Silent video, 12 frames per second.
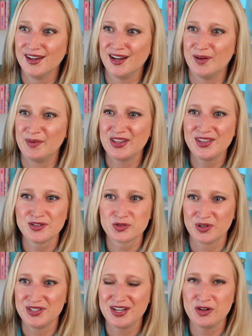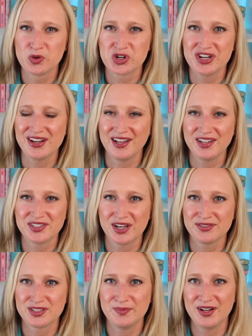I think there's one scene where she cuts
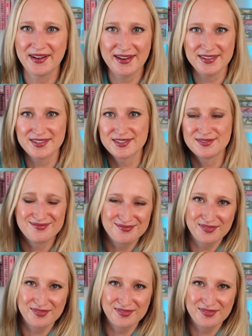off some guy's